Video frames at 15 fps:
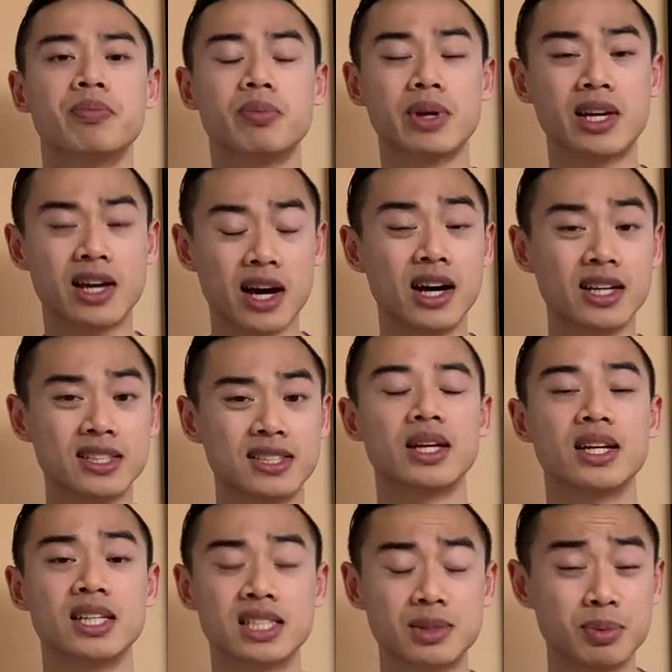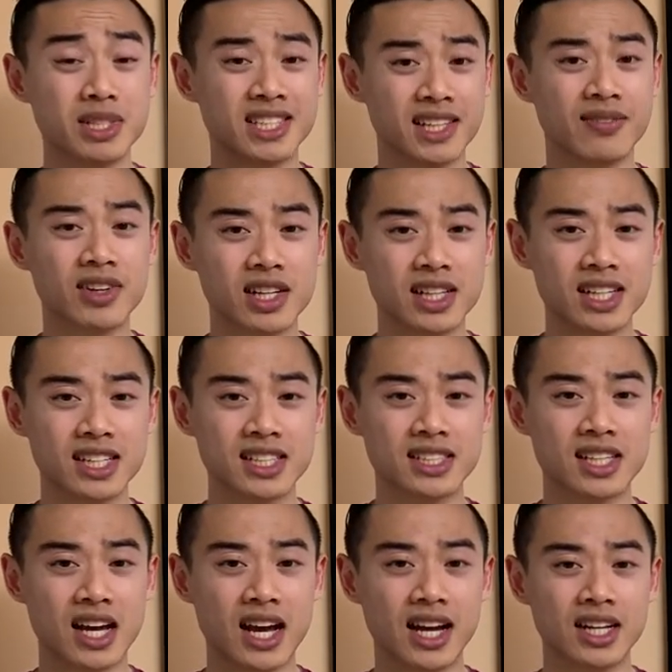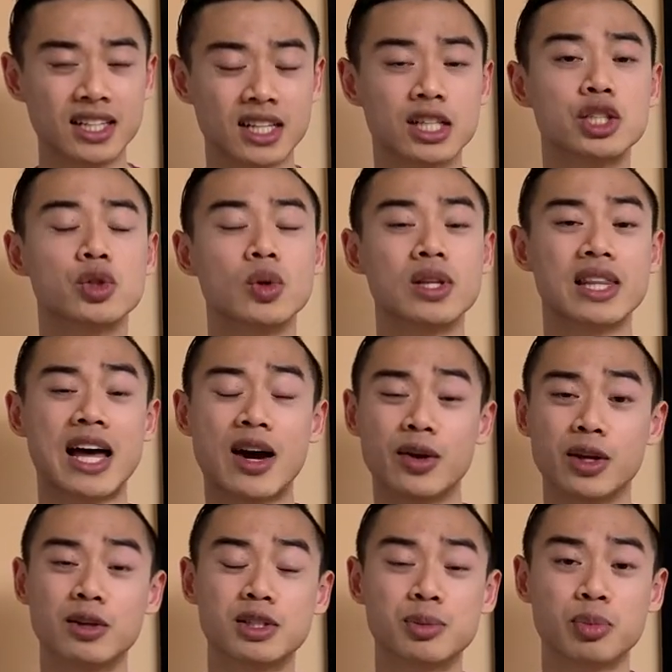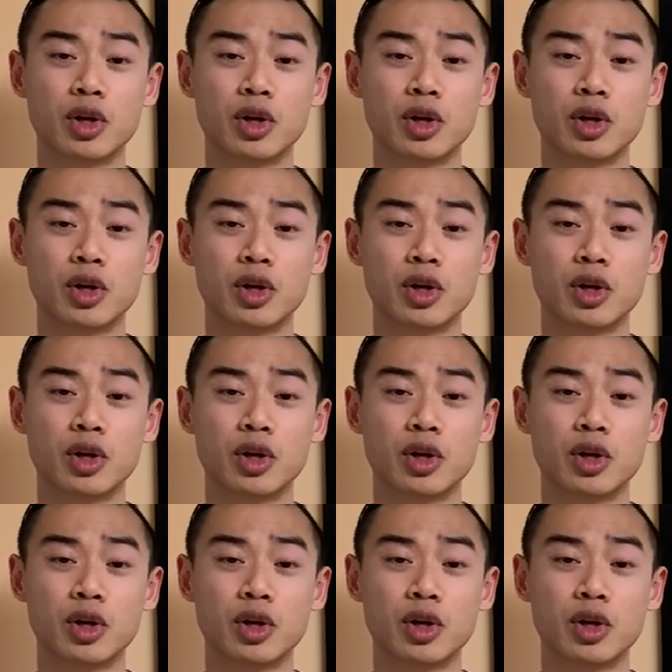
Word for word: because it is specifically designed to allow you to